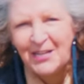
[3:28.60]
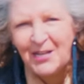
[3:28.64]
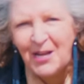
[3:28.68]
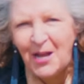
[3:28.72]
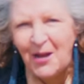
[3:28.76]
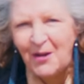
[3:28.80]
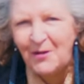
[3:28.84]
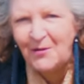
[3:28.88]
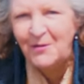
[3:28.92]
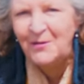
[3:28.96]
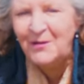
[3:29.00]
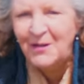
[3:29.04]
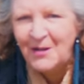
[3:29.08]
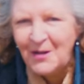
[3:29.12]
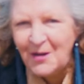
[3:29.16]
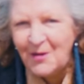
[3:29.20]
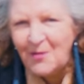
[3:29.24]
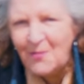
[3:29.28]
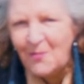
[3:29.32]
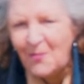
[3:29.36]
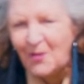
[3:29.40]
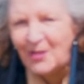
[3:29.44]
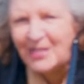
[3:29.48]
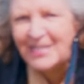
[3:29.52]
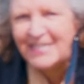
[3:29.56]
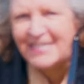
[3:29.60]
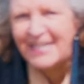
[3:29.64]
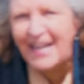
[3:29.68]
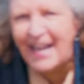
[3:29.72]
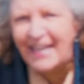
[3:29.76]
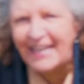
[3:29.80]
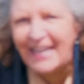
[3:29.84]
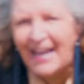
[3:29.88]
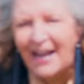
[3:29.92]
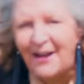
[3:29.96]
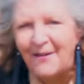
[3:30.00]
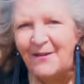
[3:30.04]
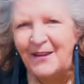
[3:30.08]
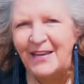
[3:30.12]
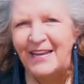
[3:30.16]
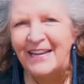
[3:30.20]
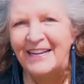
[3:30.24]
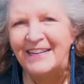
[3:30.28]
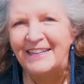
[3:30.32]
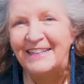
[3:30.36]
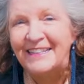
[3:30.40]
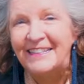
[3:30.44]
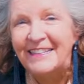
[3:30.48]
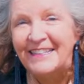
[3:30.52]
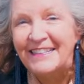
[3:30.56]
you know what it's like out
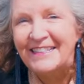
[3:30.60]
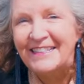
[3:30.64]
here.